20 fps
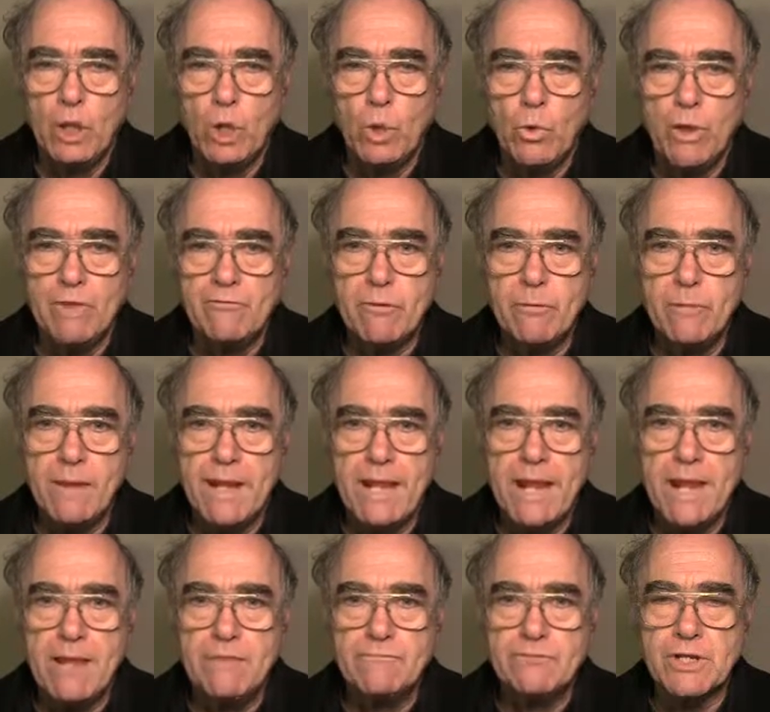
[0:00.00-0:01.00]
Whoever
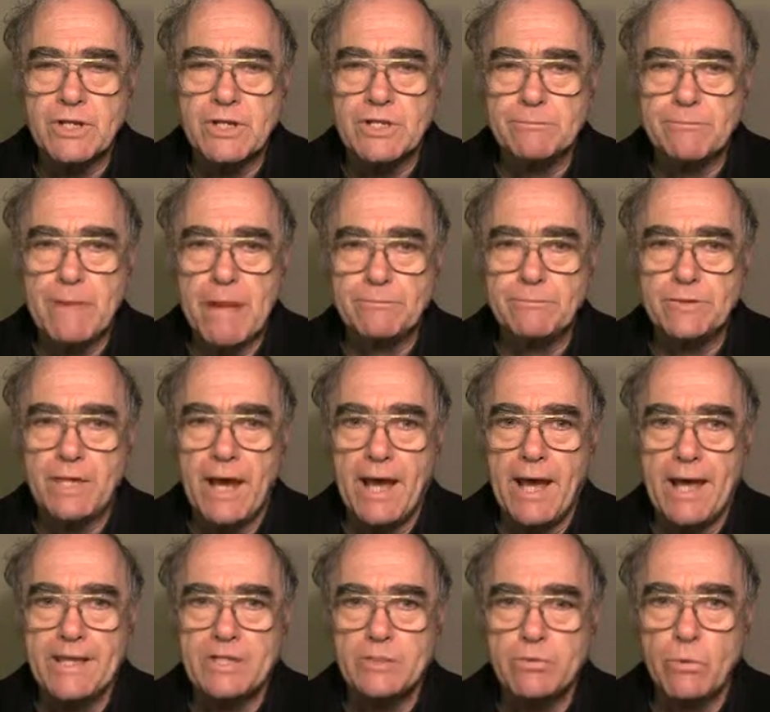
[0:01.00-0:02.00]
believes and is
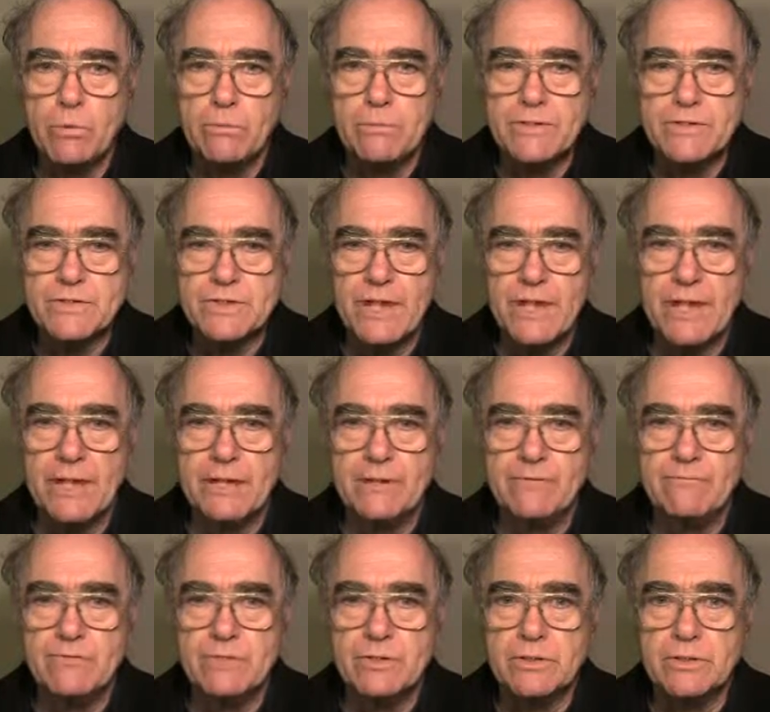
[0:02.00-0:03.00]
baptized will be
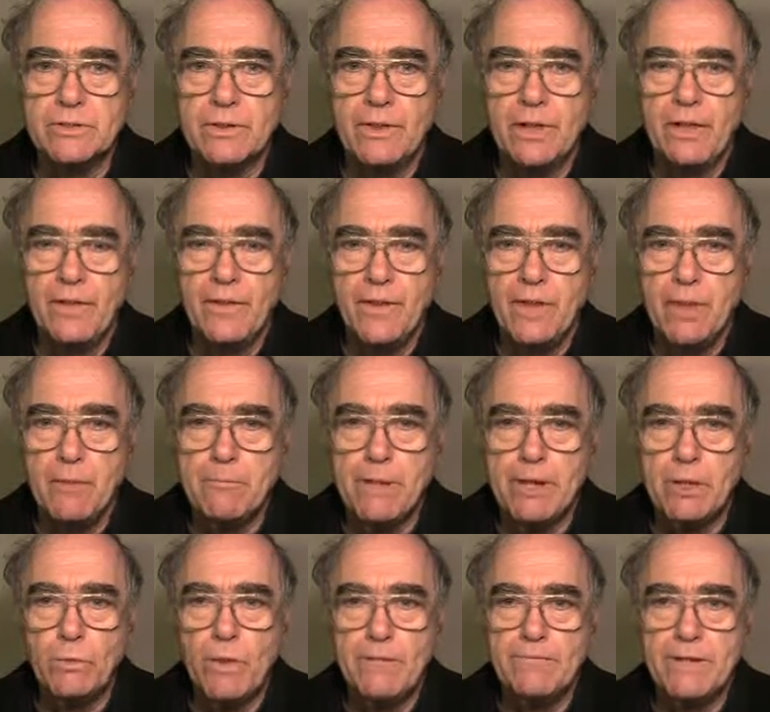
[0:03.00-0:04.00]
saved,
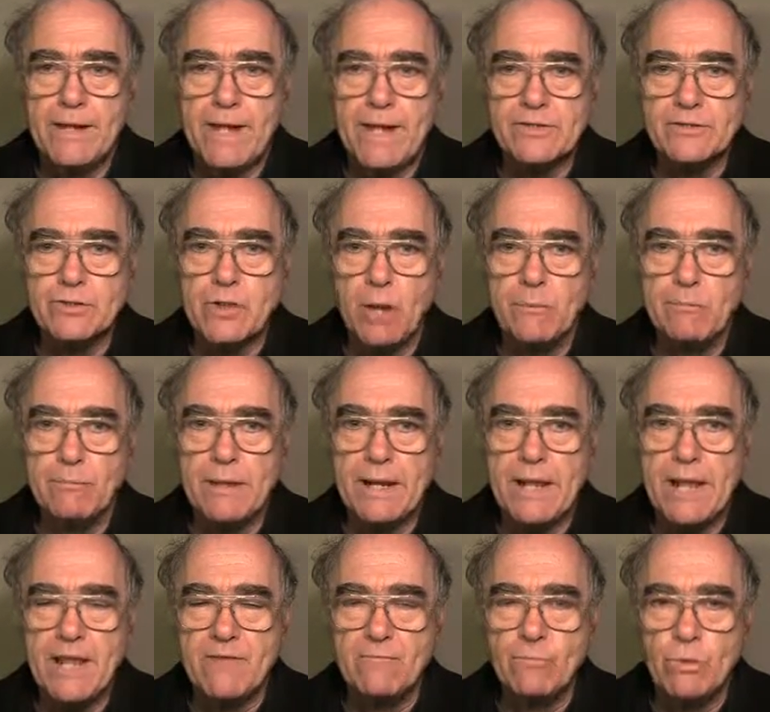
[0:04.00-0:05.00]
but whoever does not
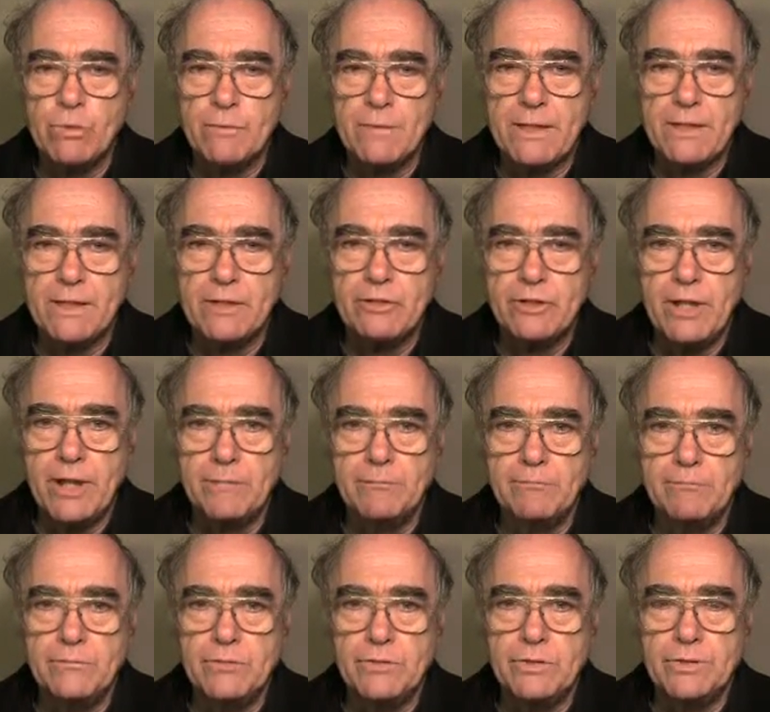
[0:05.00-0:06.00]
believe will be
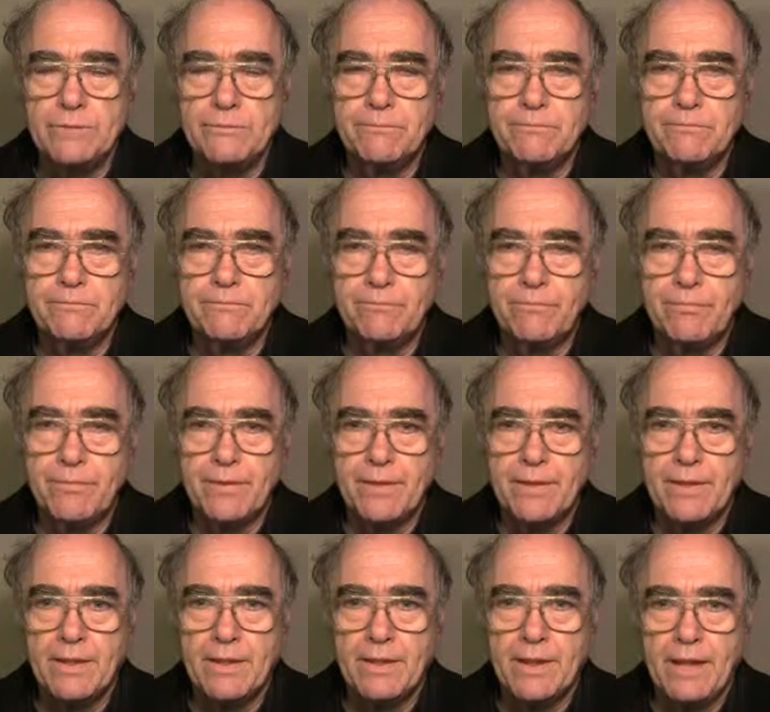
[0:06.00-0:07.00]
condemned.
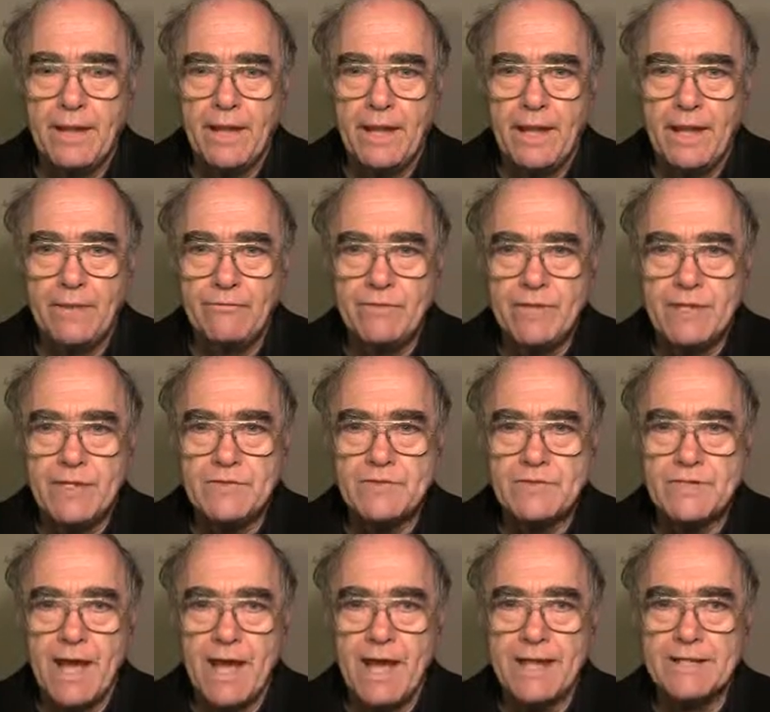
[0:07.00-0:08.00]
And these
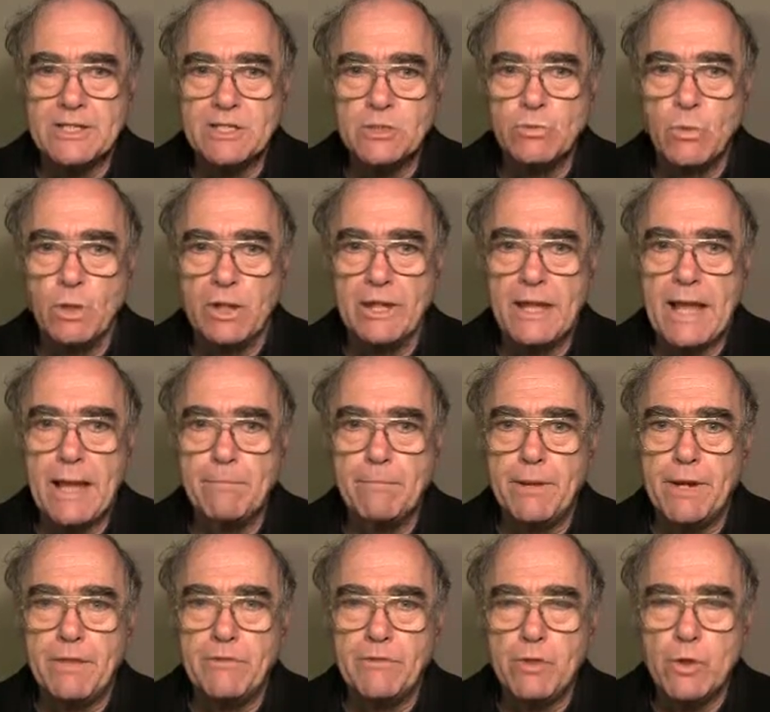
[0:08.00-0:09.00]
signs will
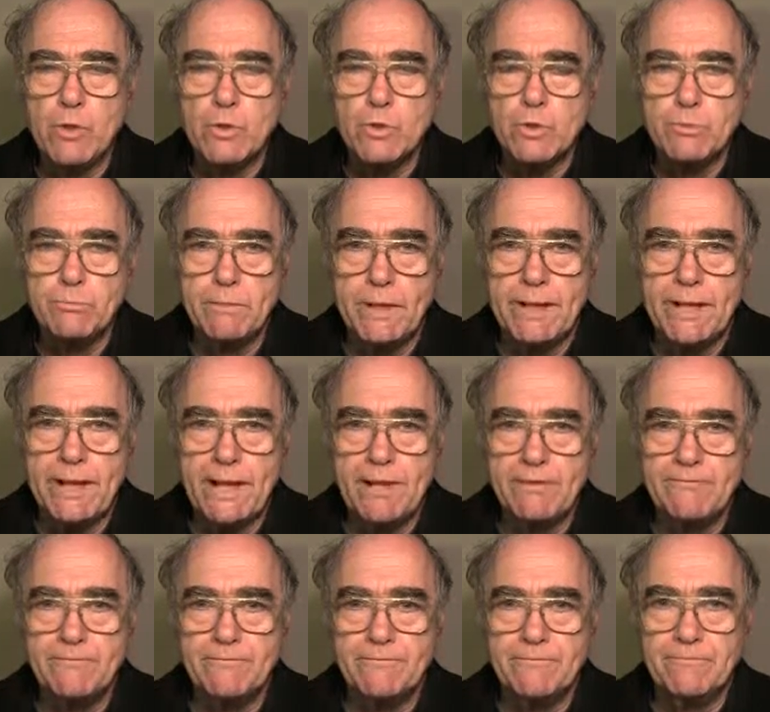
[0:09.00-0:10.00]
accompany those who
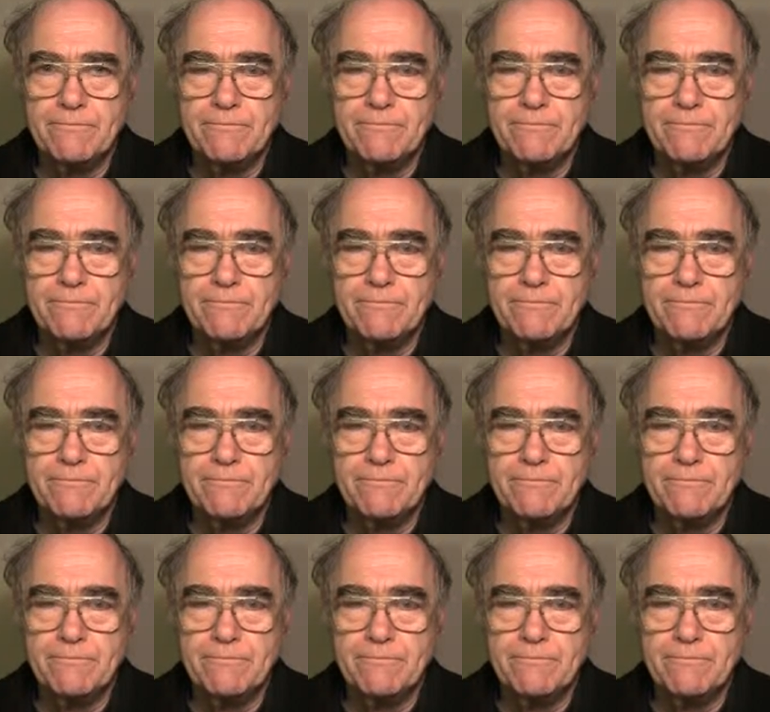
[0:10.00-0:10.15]
believe.